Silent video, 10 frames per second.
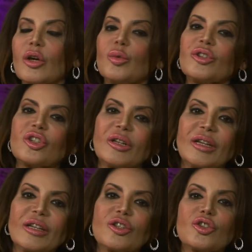which
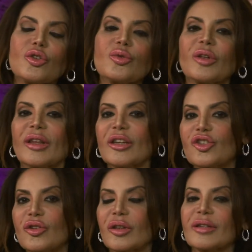lead to
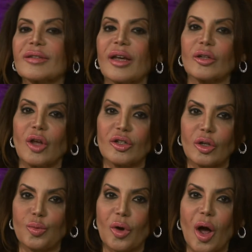relational and psychological
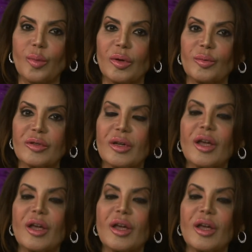problems,